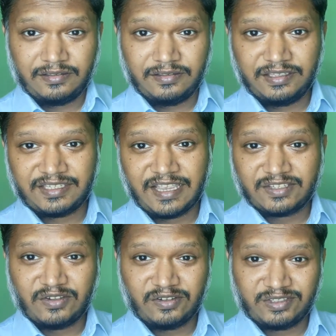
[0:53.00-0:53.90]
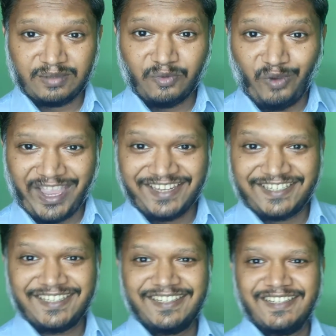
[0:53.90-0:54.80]
This has got some weight.
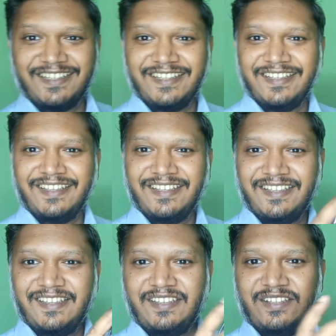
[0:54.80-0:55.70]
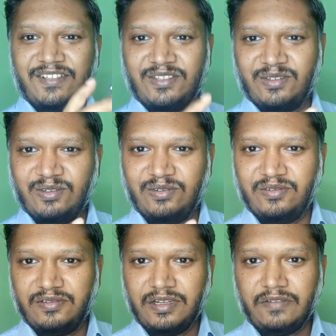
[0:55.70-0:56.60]

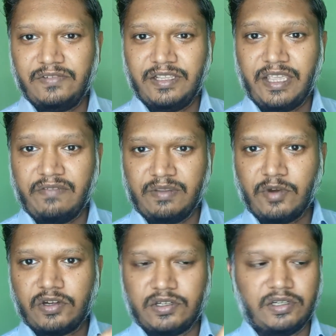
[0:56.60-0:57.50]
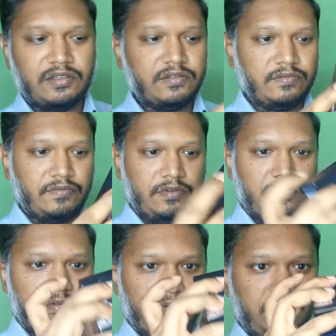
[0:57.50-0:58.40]
So lovely heavy bottle.
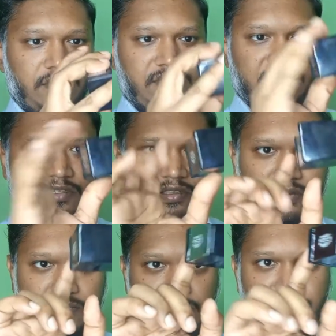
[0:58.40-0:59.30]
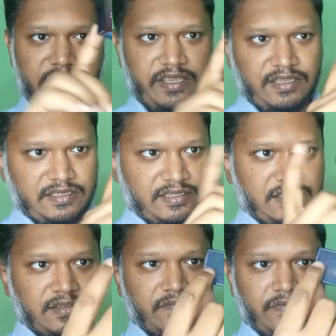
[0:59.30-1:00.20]
You can see the base
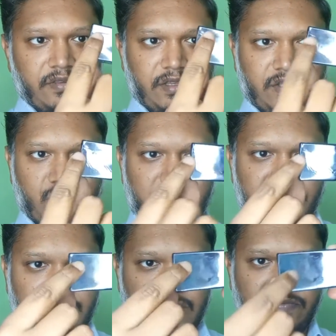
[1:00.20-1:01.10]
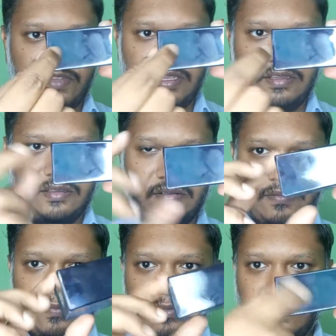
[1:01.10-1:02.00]
is quite heavy.
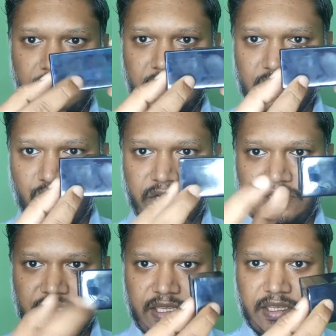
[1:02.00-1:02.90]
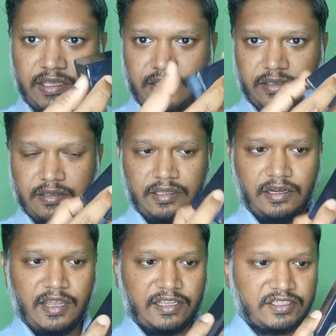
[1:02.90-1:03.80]
It's quite thick. The
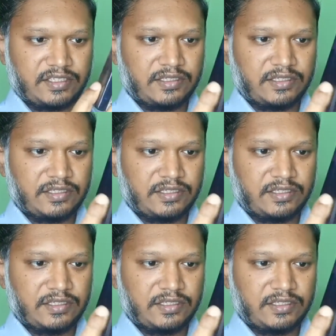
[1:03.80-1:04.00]
glass.